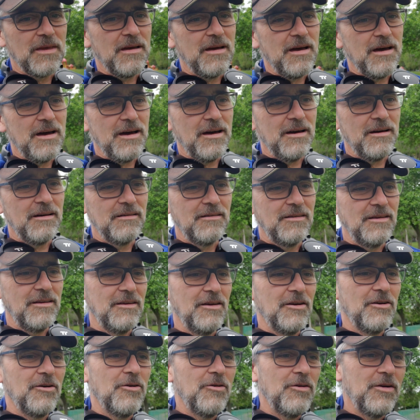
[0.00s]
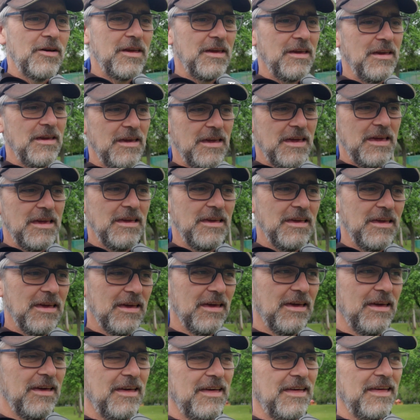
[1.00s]
uh, you know, he, he
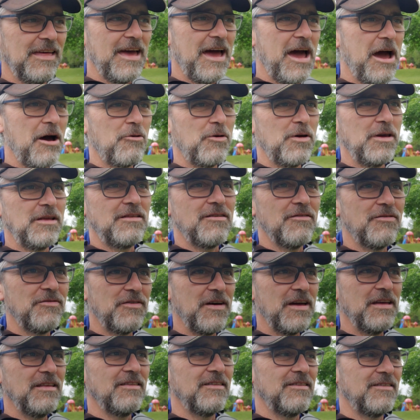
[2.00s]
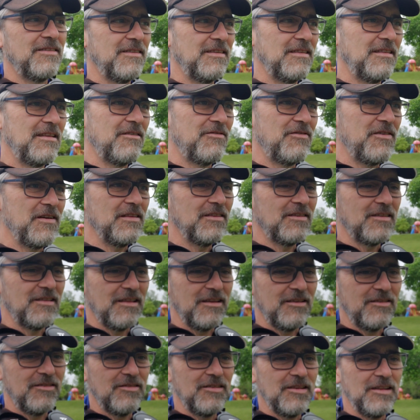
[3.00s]
how he defends the
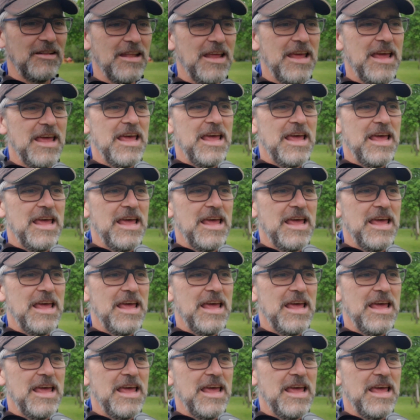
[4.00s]
defenseless and